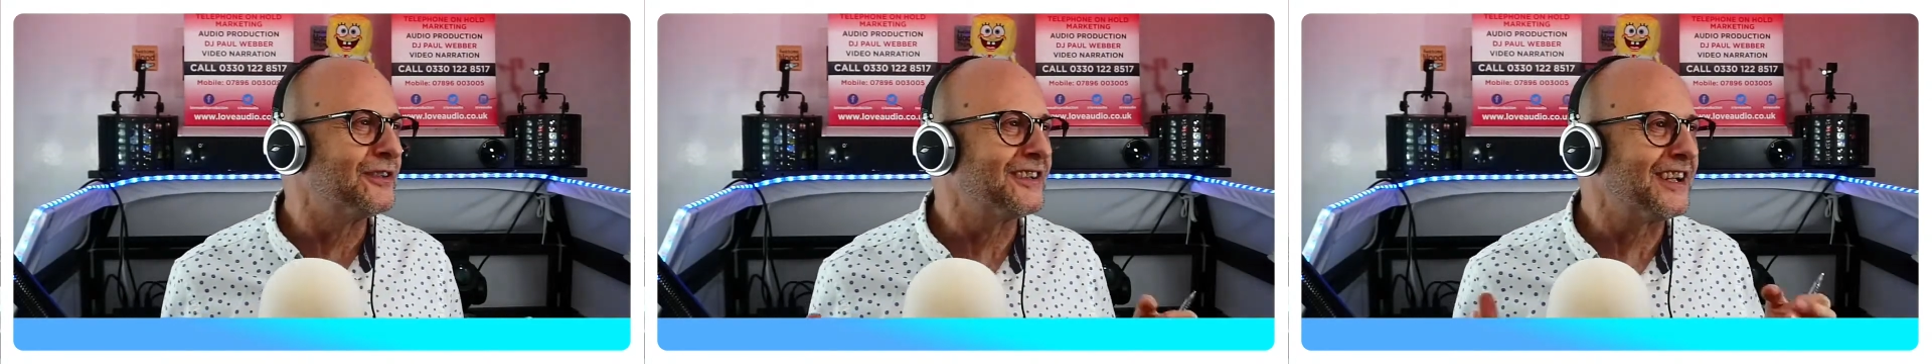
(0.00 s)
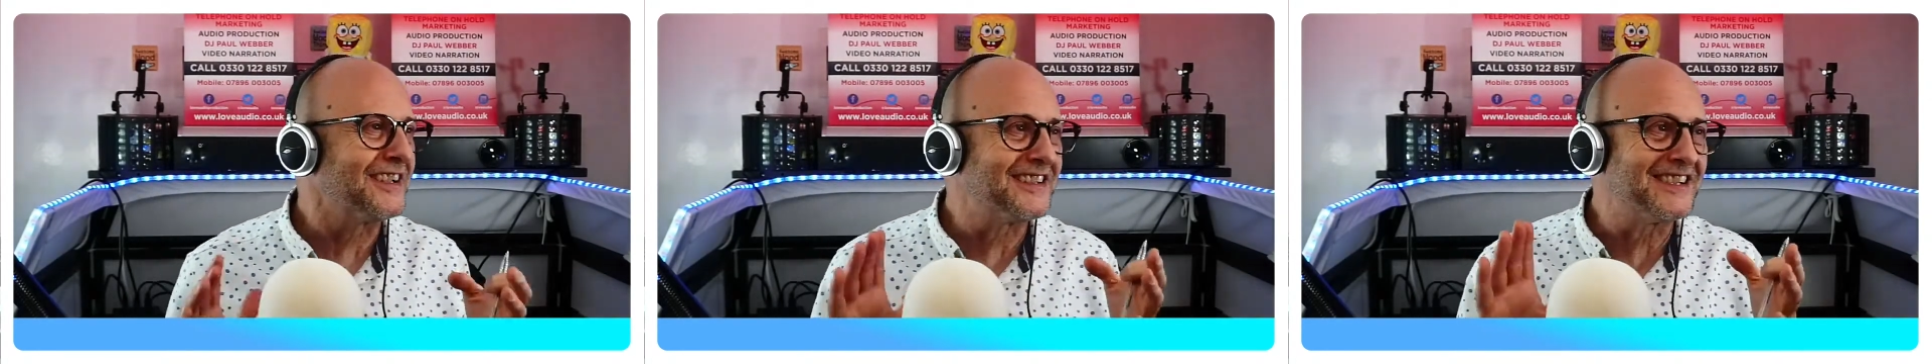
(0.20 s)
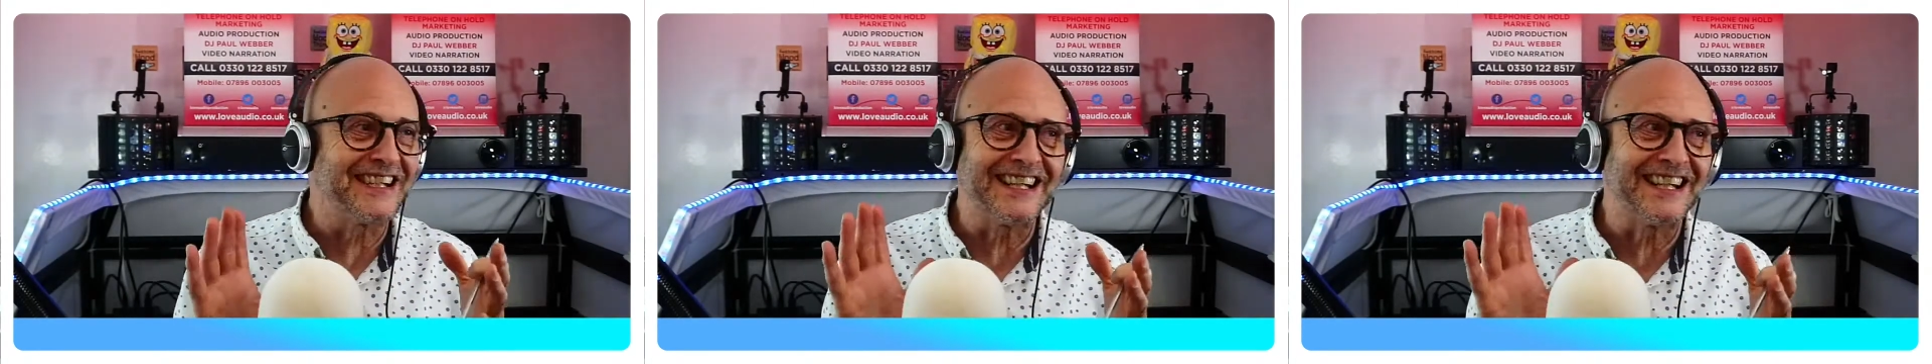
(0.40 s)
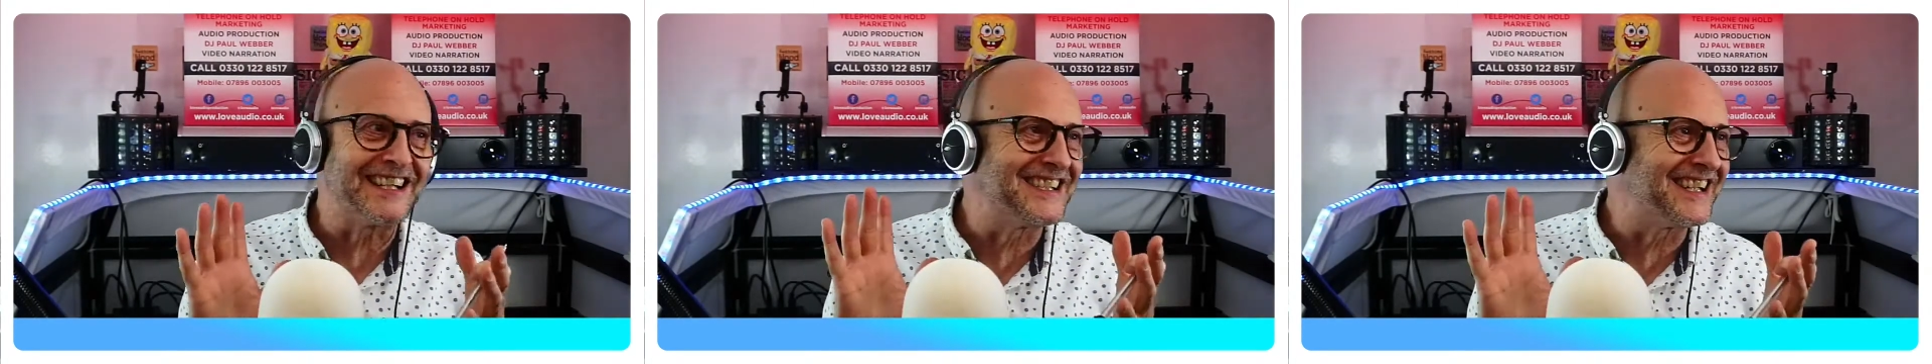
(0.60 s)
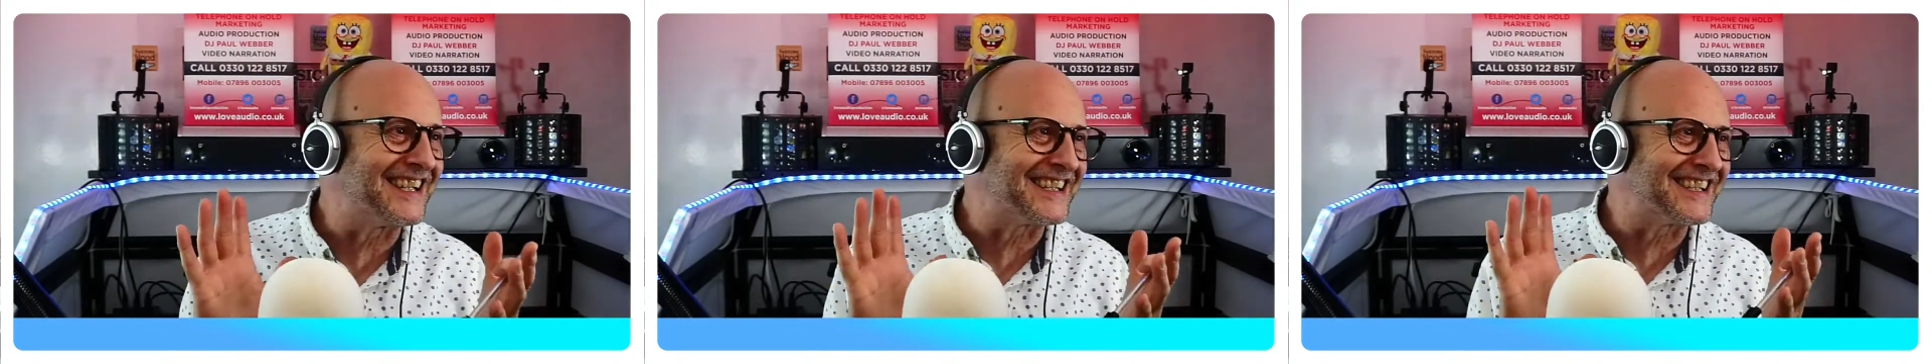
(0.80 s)
I did it,
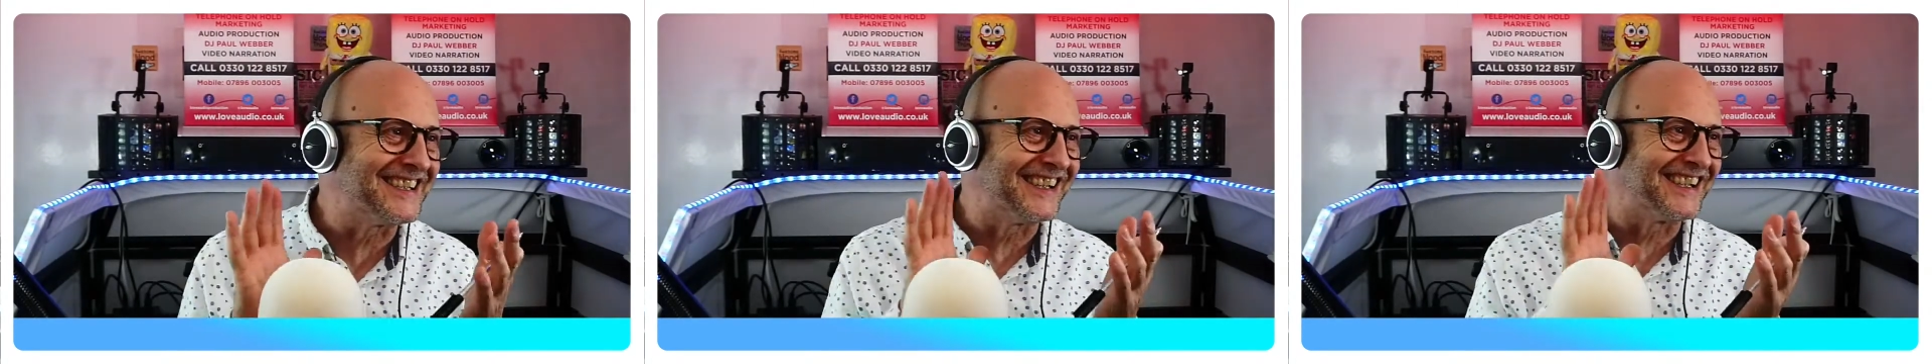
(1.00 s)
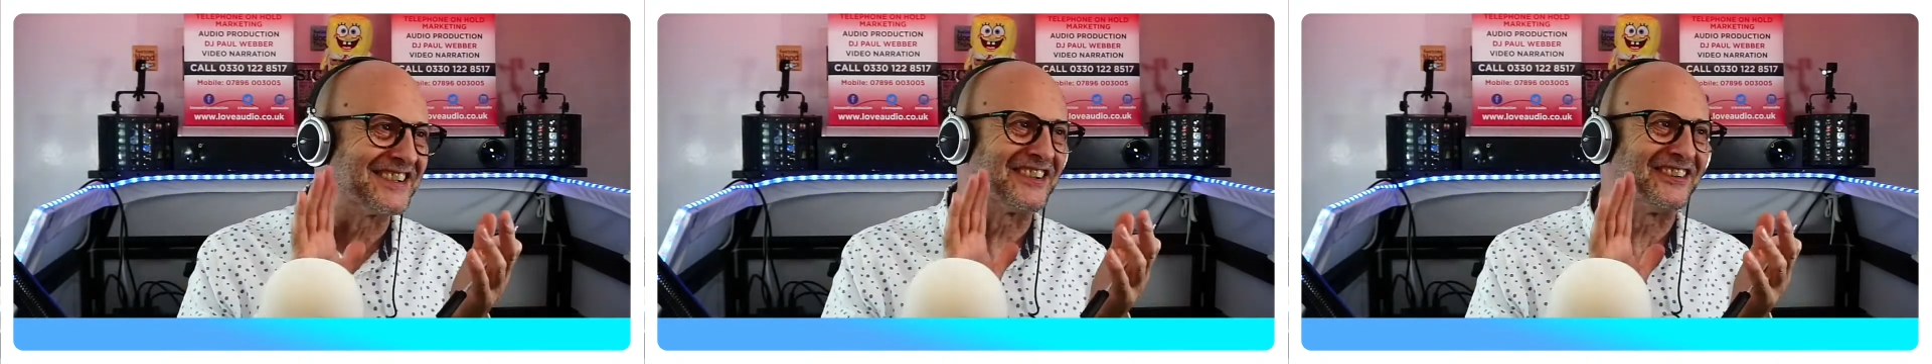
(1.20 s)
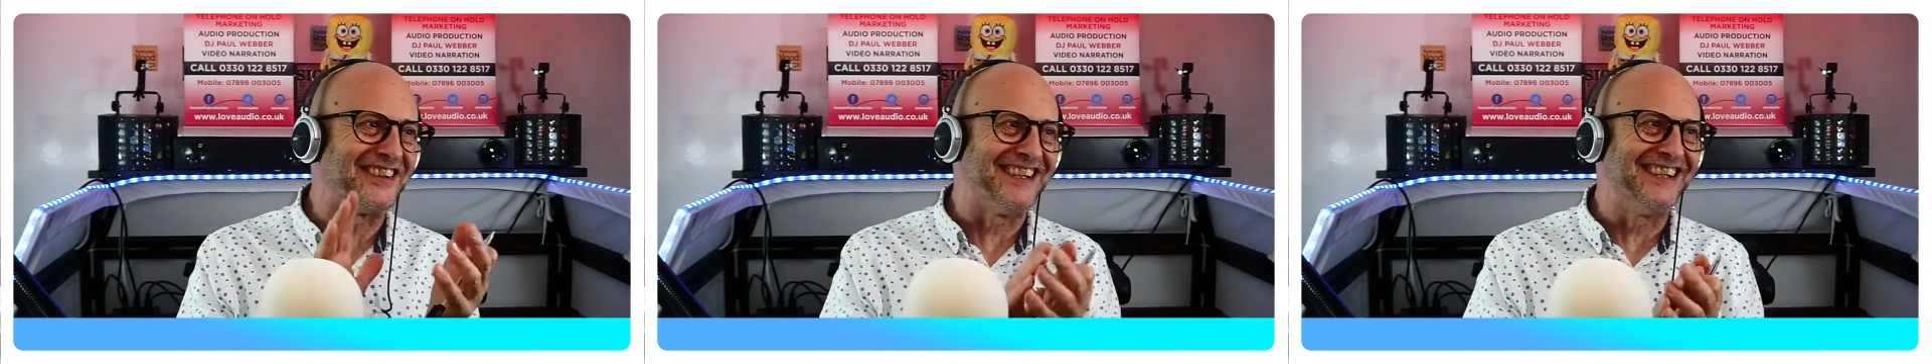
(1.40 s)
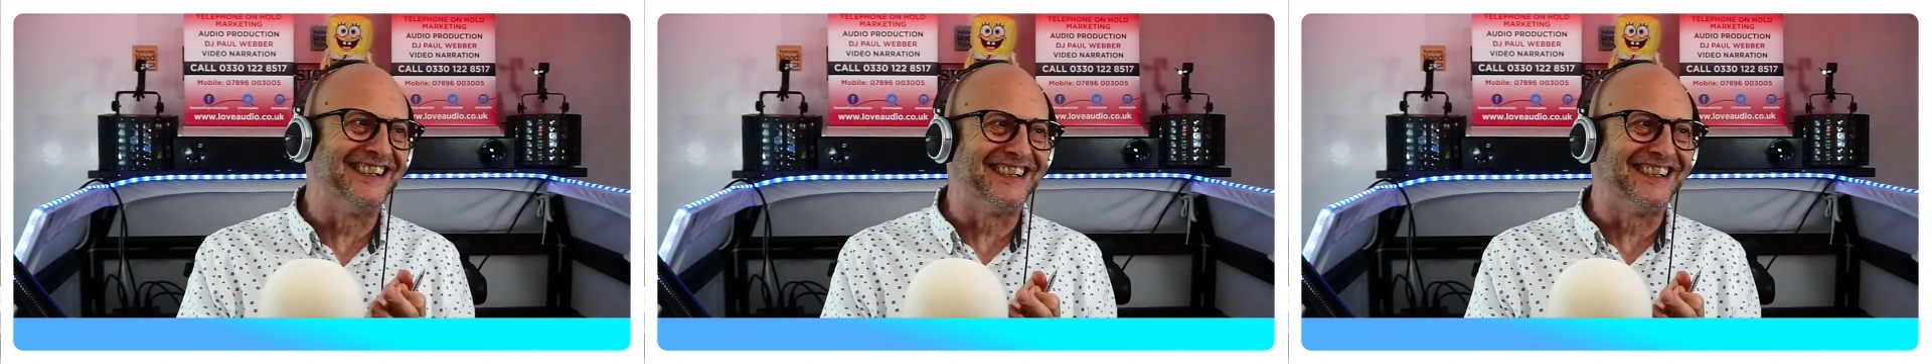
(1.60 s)
didn't I? Sorry.